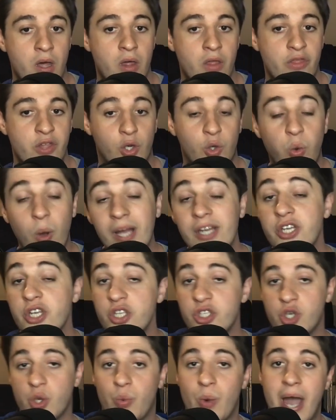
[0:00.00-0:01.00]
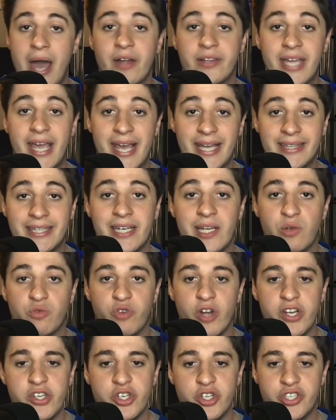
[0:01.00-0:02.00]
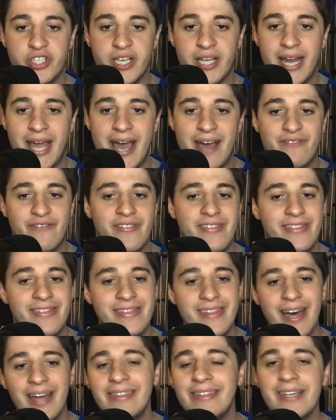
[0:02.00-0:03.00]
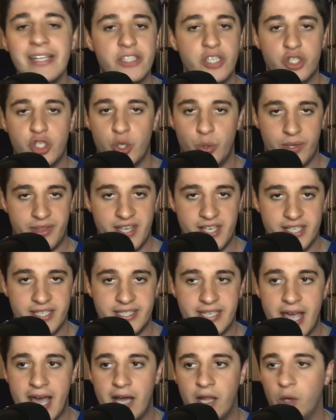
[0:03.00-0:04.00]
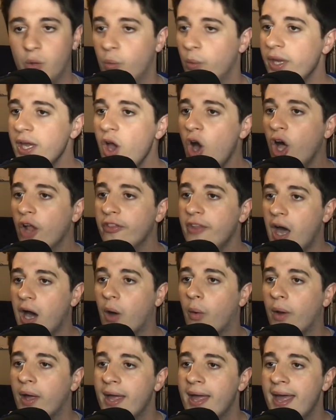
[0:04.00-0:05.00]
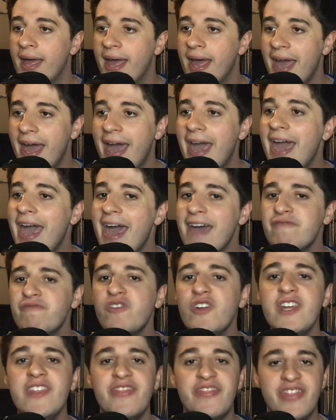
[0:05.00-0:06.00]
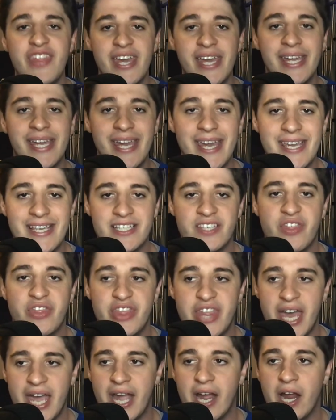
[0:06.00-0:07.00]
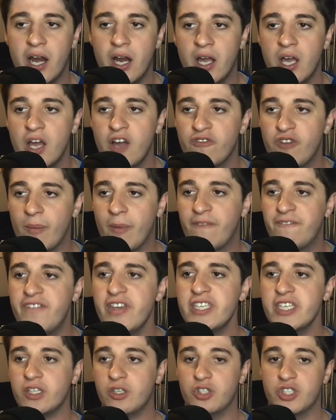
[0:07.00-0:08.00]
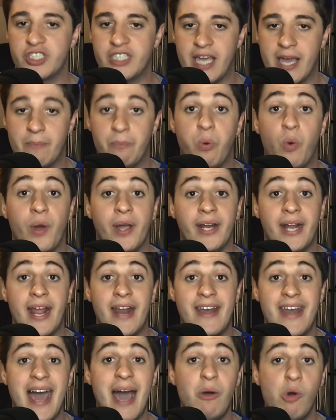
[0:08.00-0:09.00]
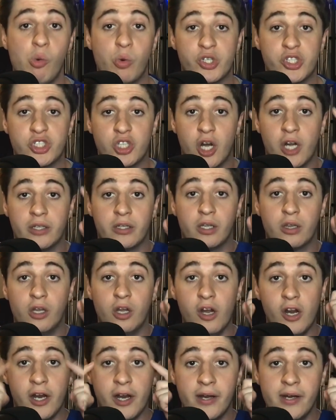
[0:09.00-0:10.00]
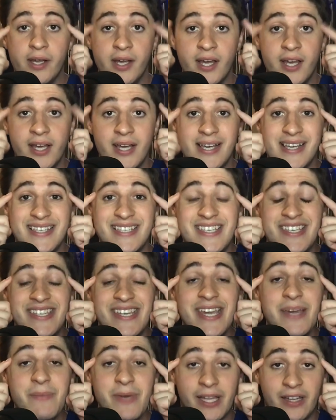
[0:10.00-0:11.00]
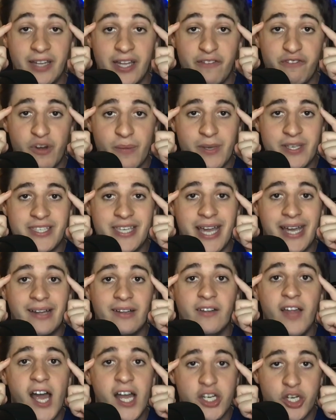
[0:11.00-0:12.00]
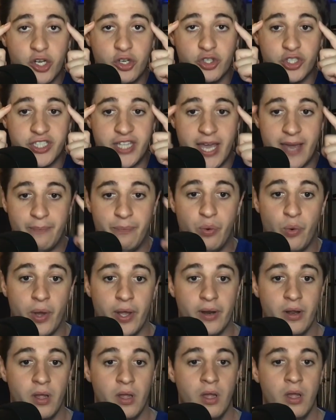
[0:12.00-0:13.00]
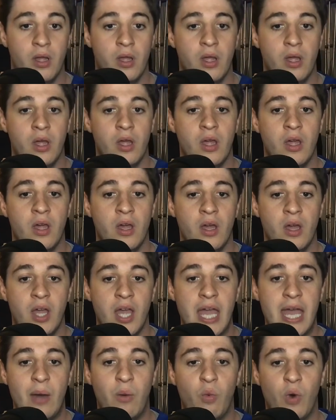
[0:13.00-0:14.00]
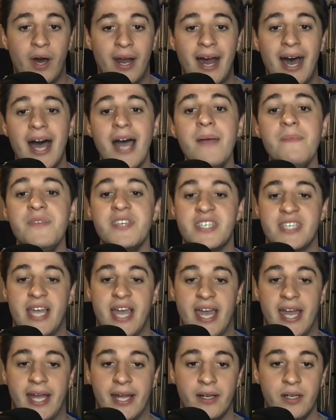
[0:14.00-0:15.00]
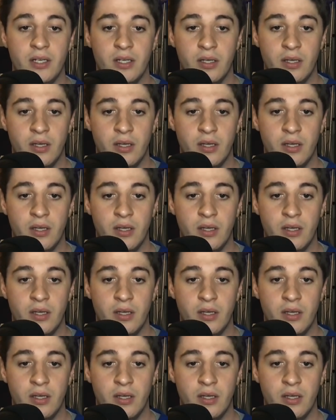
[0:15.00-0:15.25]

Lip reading: The questions around Anthony Richardson have nothing to do with his talent. We all know everything is there from a physical standpoint, and now what we're starting to learn seemingly from a psychological standpoint. And what I'm saying